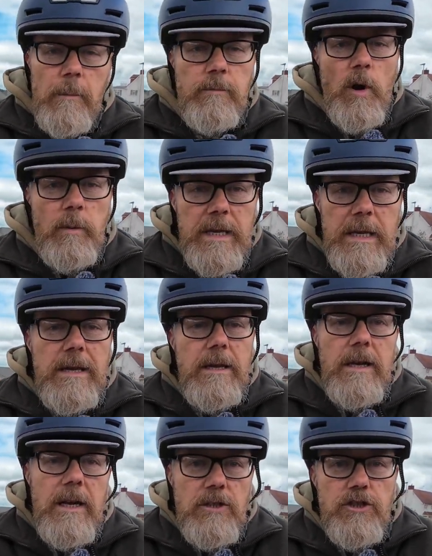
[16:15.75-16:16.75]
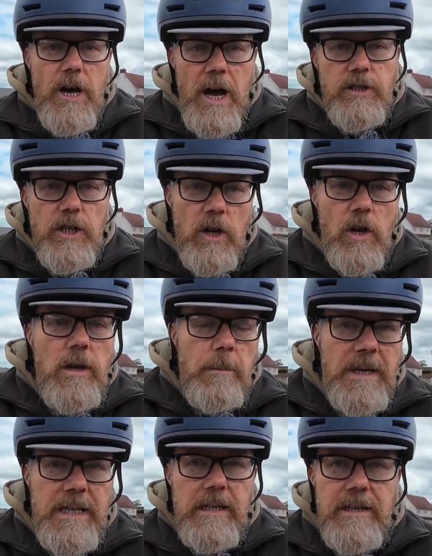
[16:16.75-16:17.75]
I'm probably charging a lot of
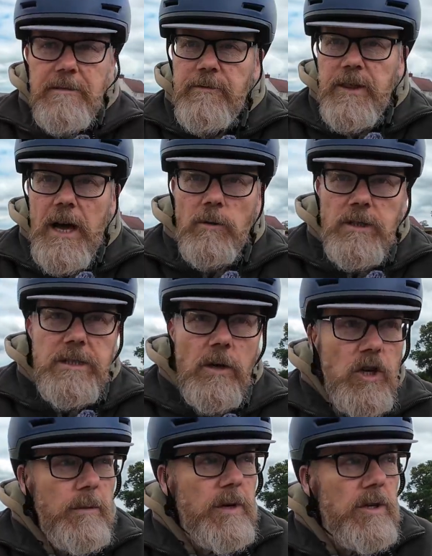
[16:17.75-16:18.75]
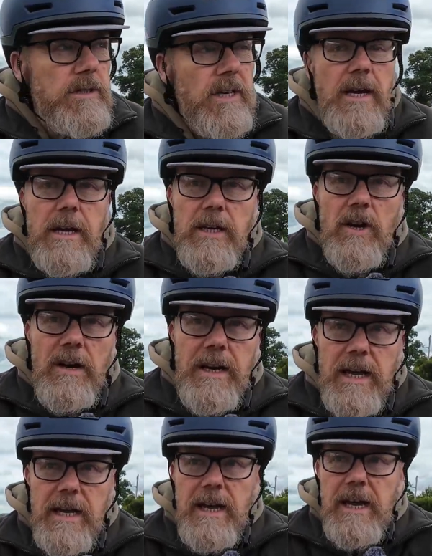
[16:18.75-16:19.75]
money for the houses down here because look at
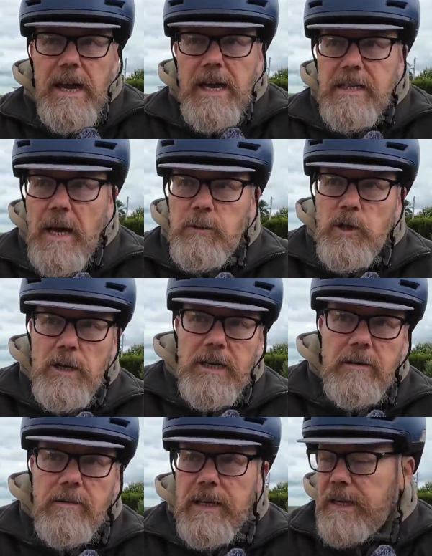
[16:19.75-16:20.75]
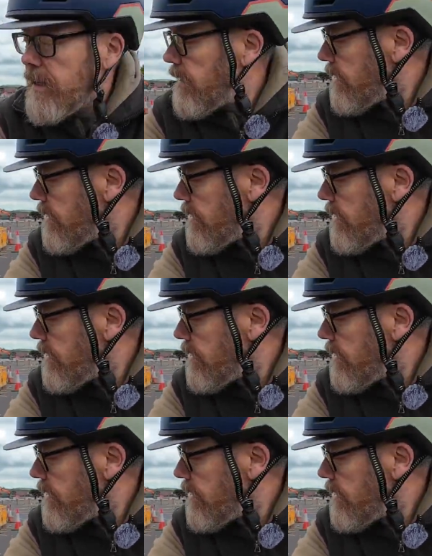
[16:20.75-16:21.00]
it. It's absolutely lovely.